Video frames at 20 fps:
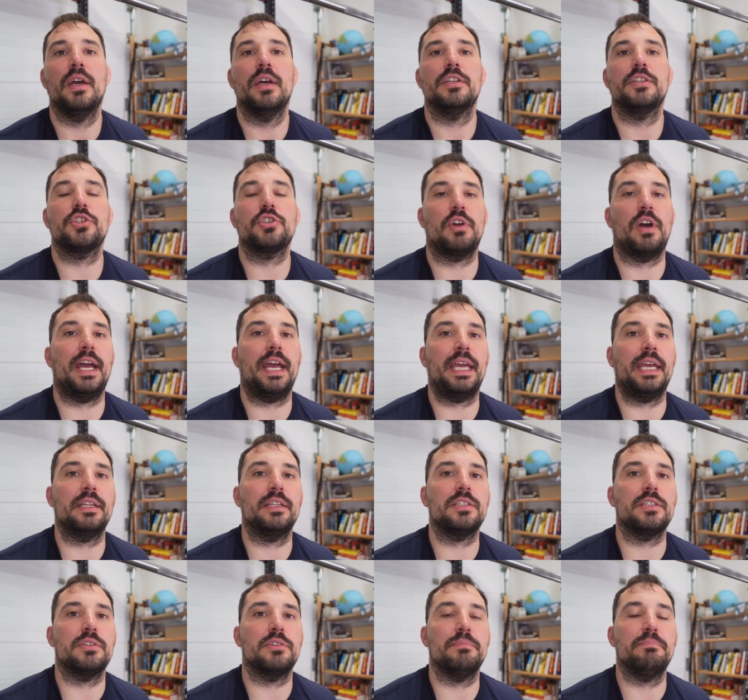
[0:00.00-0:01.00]

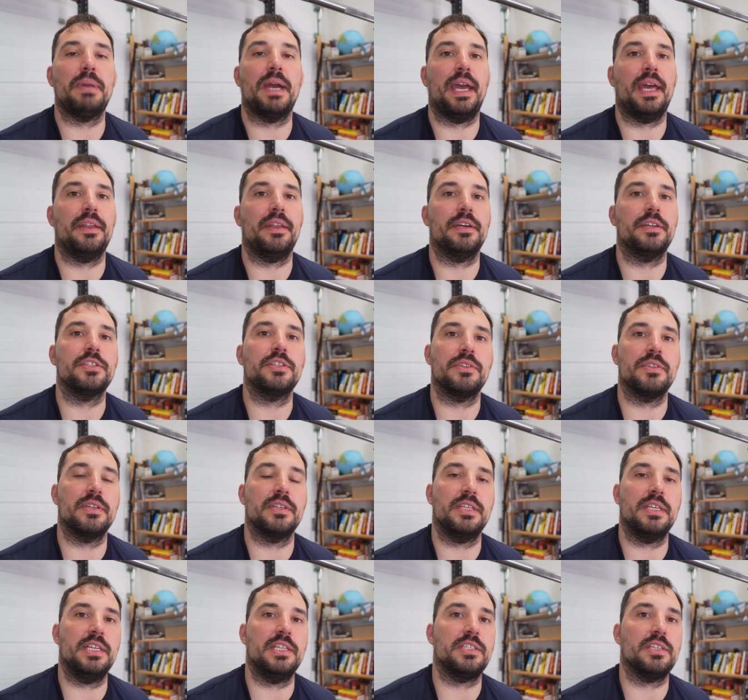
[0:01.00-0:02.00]
trying to pander to the
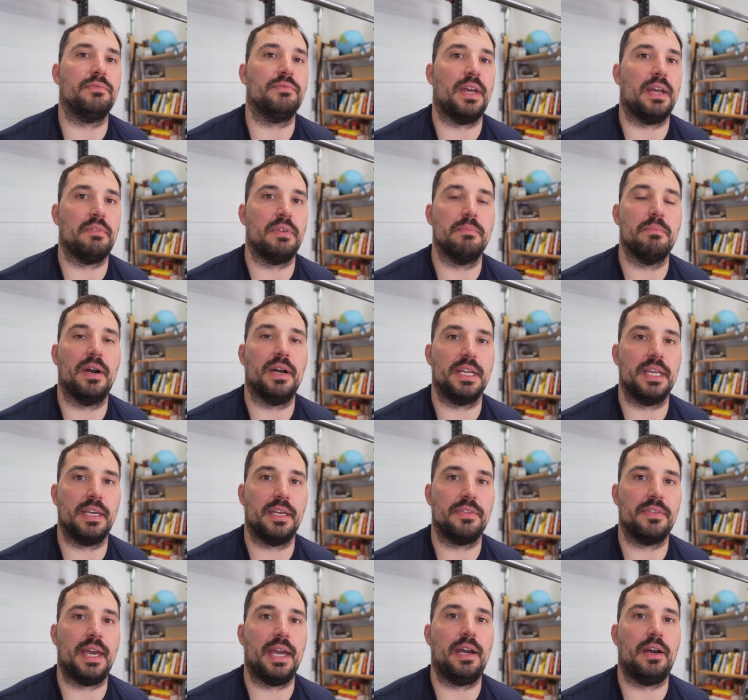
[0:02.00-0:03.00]
needs of everybody
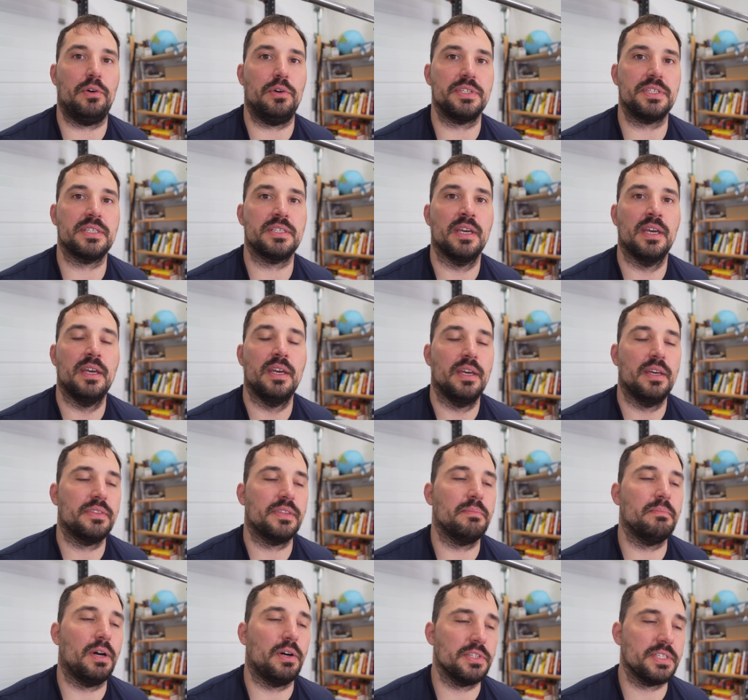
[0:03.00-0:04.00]
in the house.
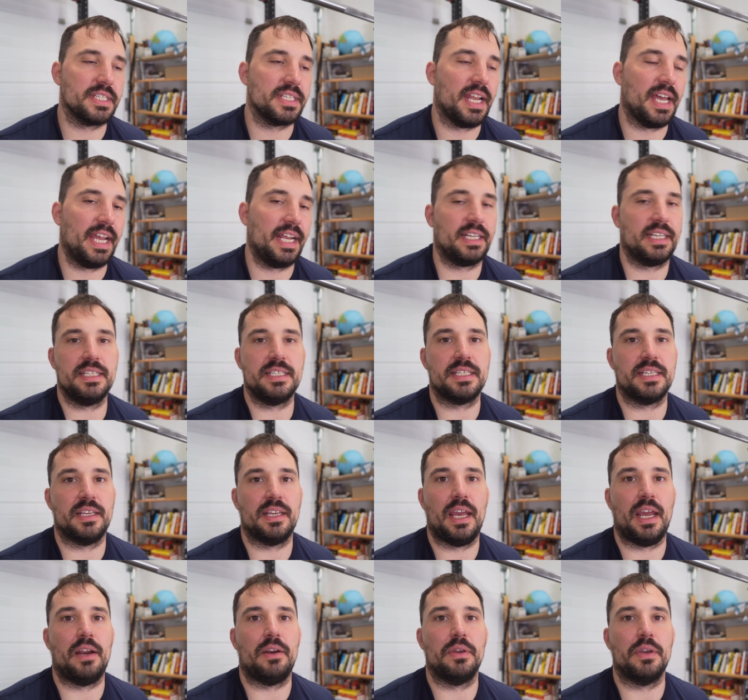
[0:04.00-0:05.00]
The most likely
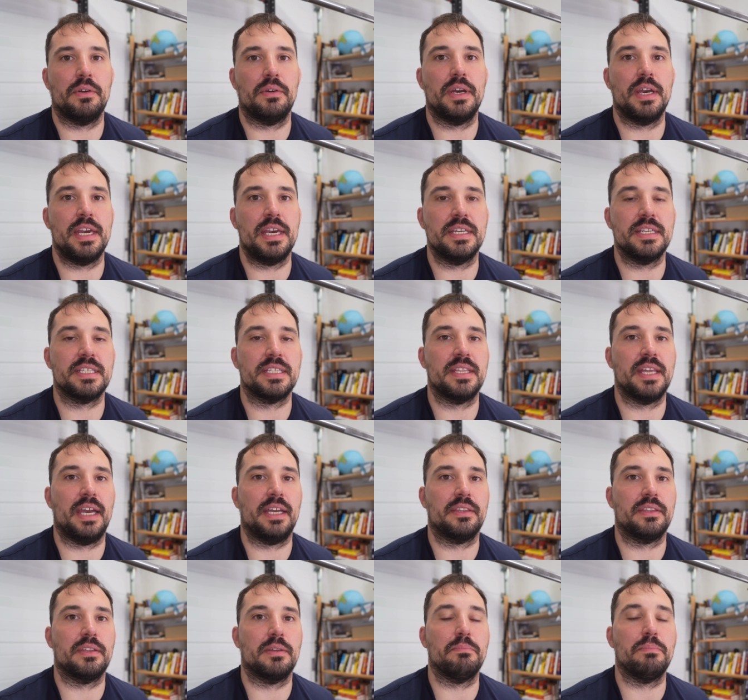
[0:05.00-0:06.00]
scenario is
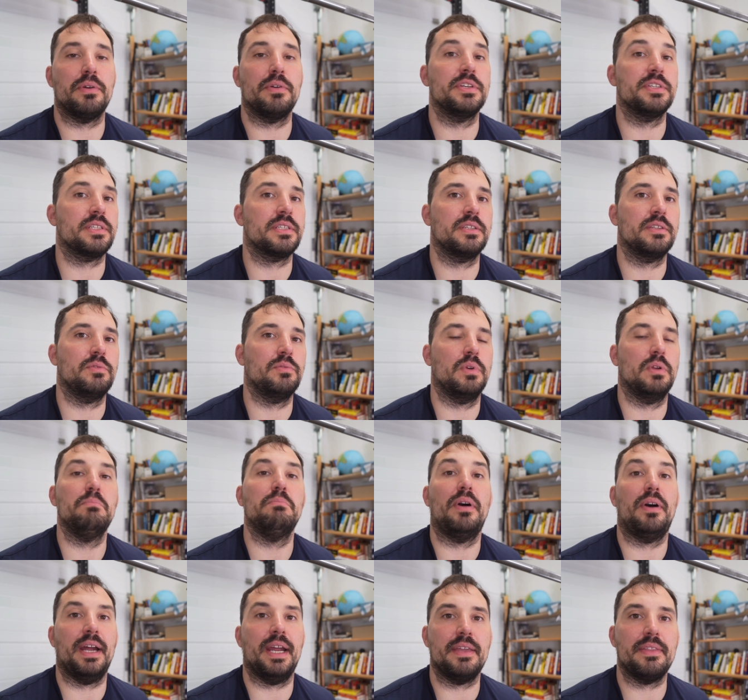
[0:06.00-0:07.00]
that the person who will
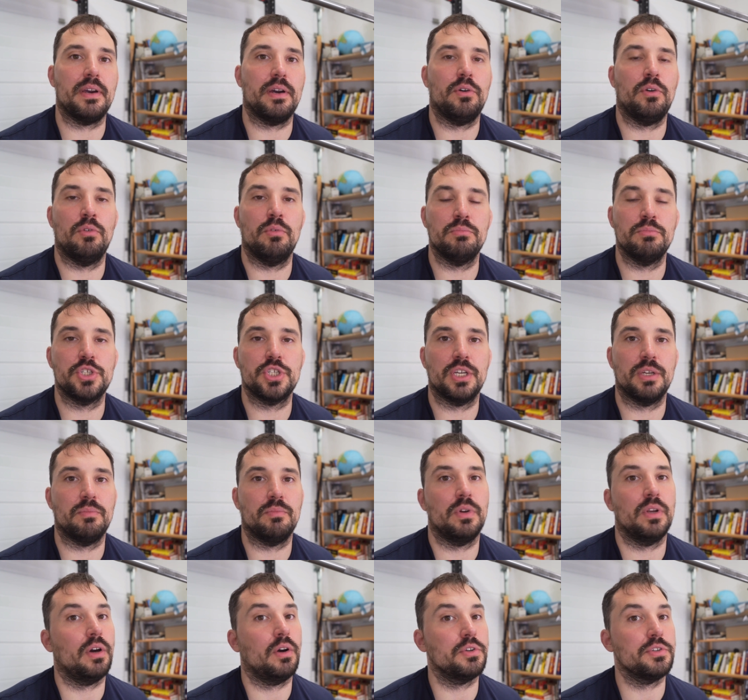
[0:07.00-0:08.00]
buy the home
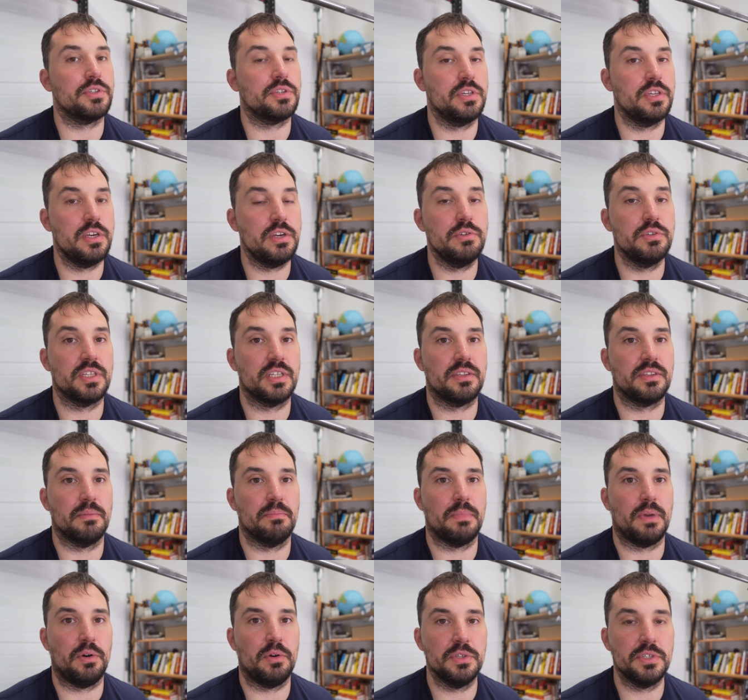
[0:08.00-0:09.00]
gym will also use it the
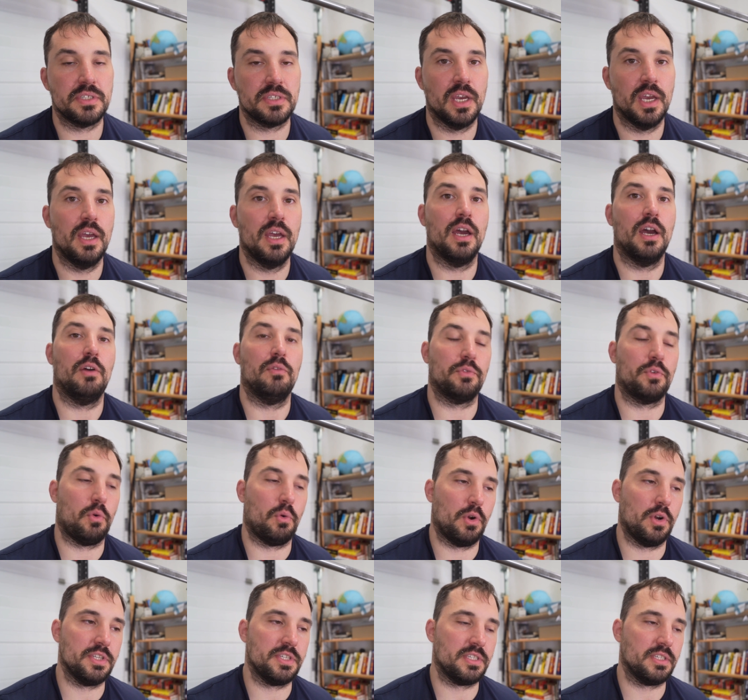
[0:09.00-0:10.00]
most. Of
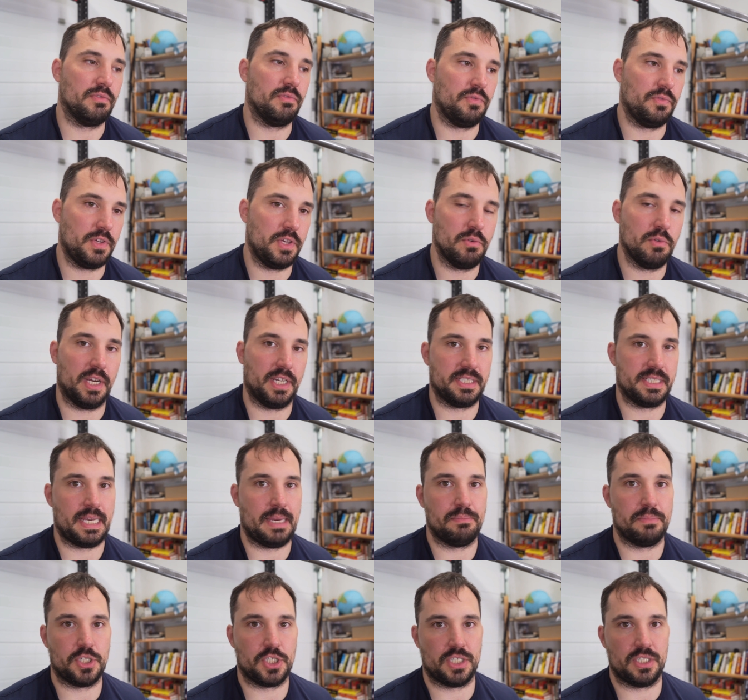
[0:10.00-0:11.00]
course, few
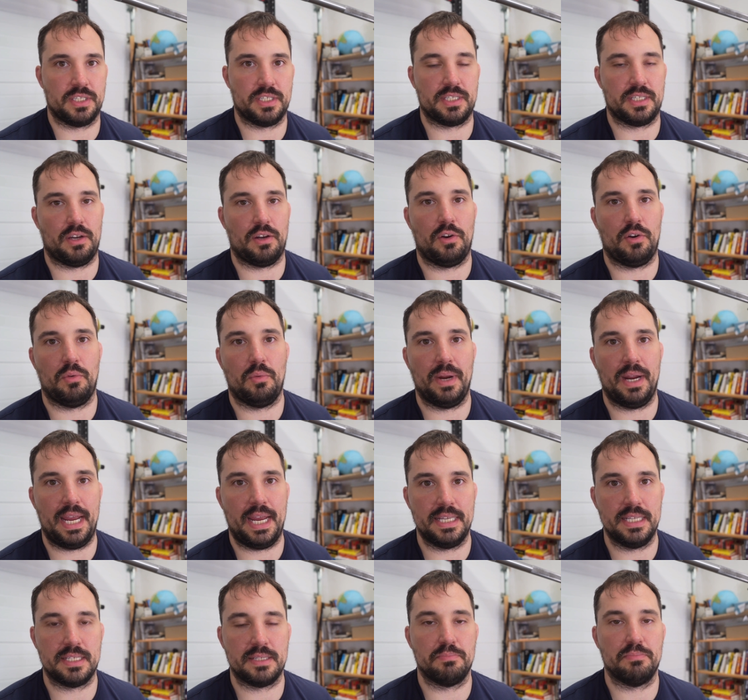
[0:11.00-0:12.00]
exceptions
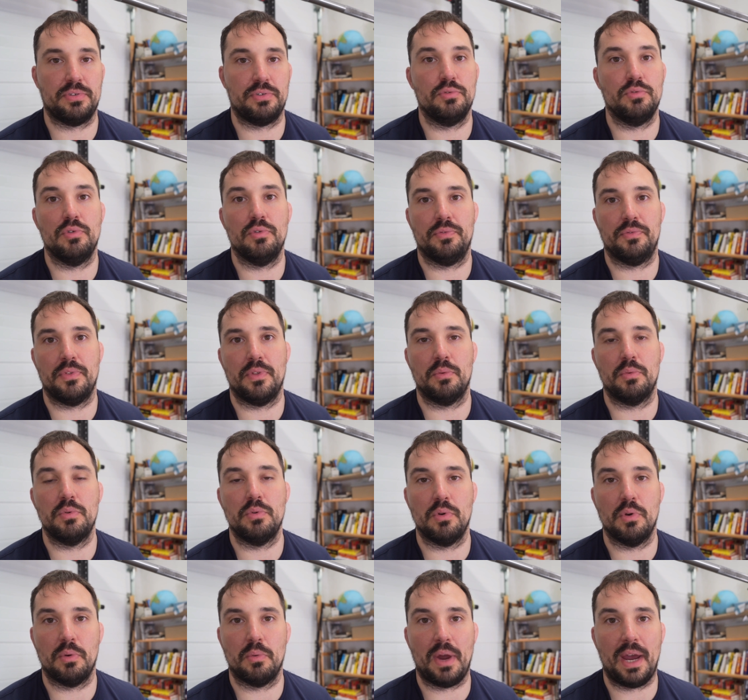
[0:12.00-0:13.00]
always prove the
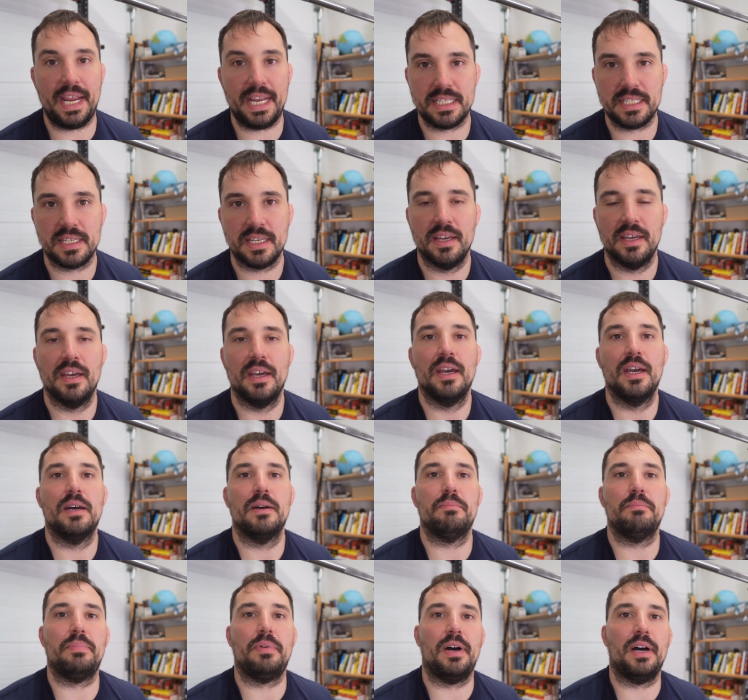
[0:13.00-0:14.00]
rule right,
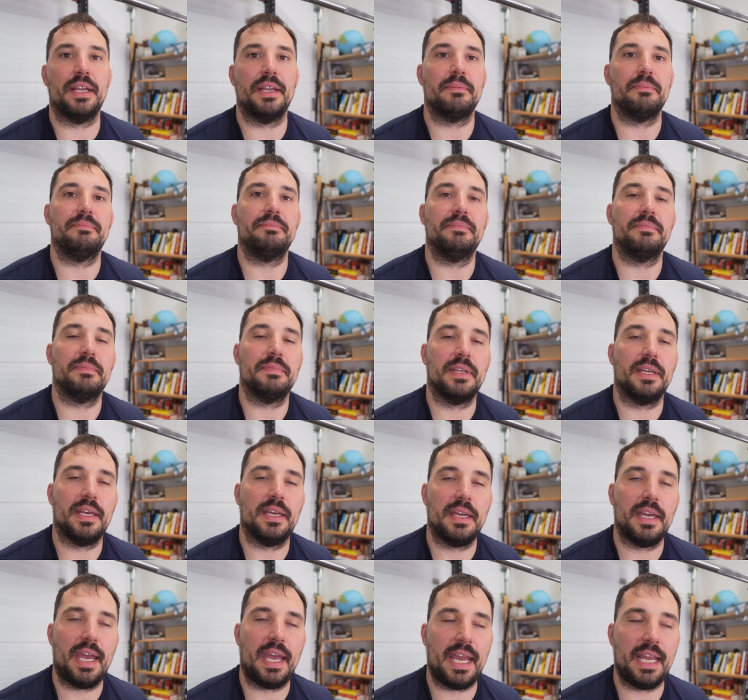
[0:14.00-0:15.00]
but
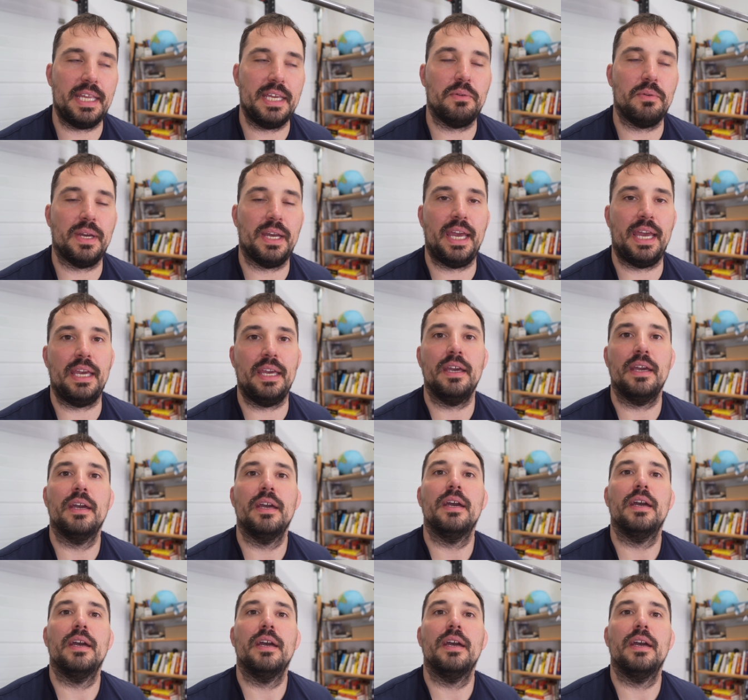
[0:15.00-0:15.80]
anyway,